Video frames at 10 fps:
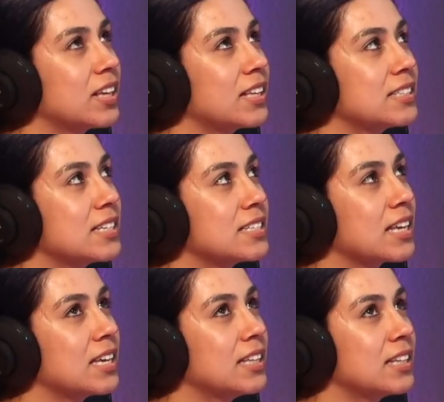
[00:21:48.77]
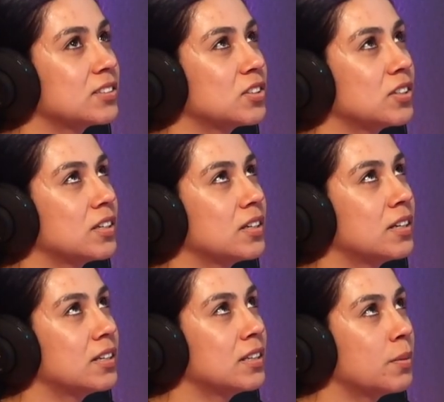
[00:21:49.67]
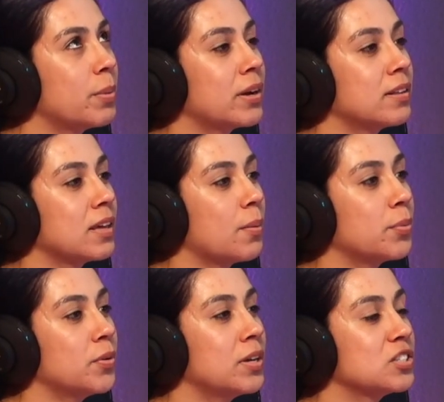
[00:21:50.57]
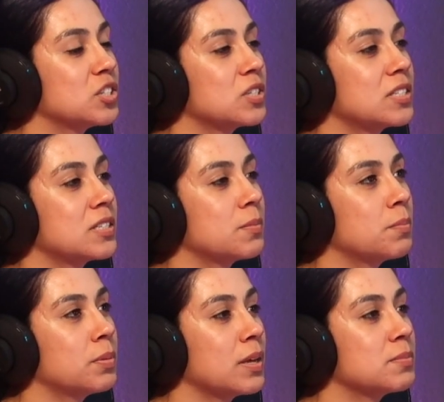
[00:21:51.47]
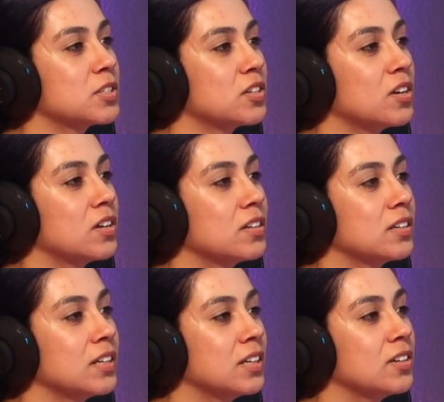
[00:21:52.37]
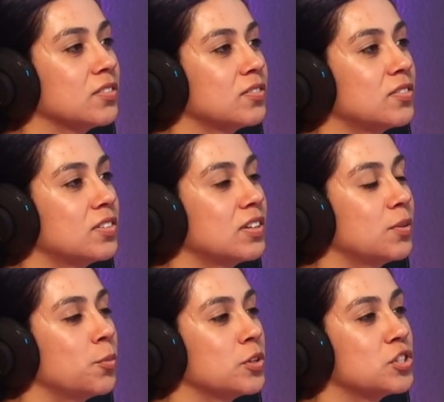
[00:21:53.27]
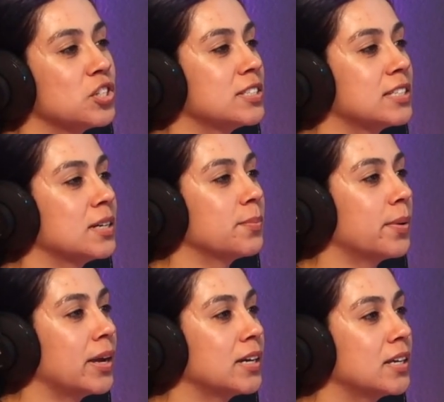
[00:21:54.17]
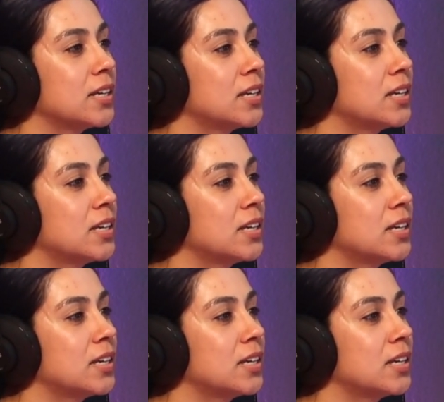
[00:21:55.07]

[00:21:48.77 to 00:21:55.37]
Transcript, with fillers: like it says that he like took the bite of the apple and just blamed it on Eve and, when she didn't bite it.